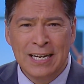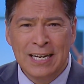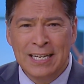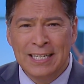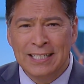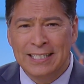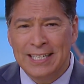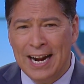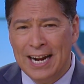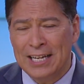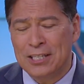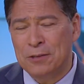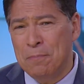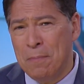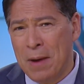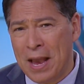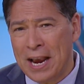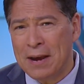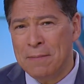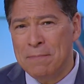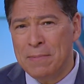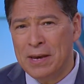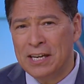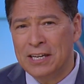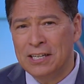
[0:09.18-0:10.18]
Tonight's
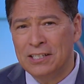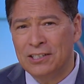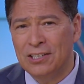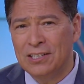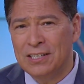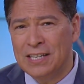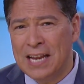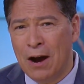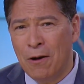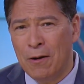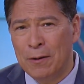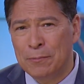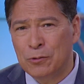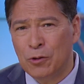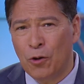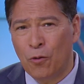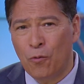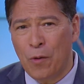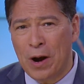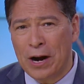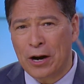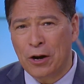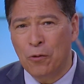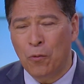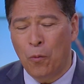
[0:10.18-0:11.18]
Mega Millions is now up to a
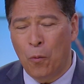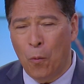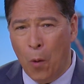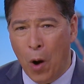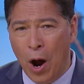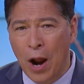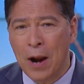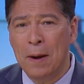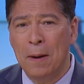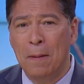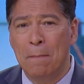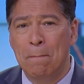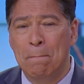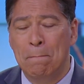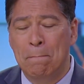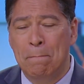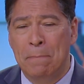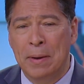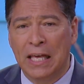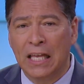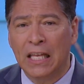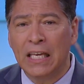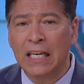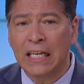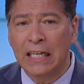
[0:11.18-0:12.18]
record one
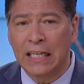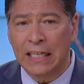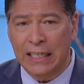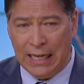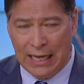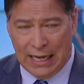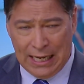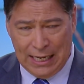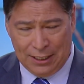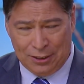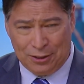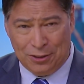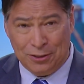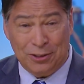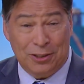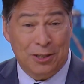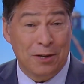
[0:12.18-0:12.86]
billion dollars.